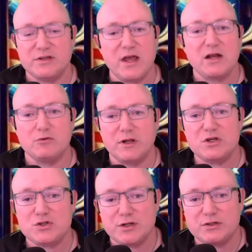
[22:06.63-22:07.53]

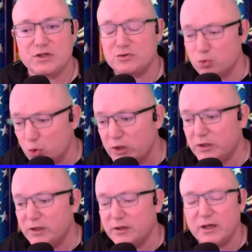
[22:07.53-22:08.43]
indoctrination is
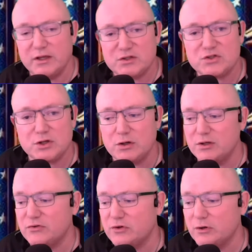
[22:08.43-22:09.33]
really a
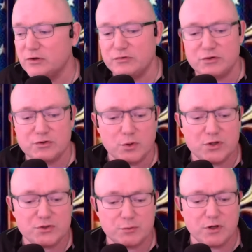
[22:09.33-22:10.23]
serious
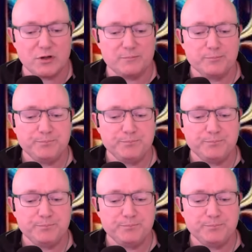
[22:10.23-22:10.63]
situation right now.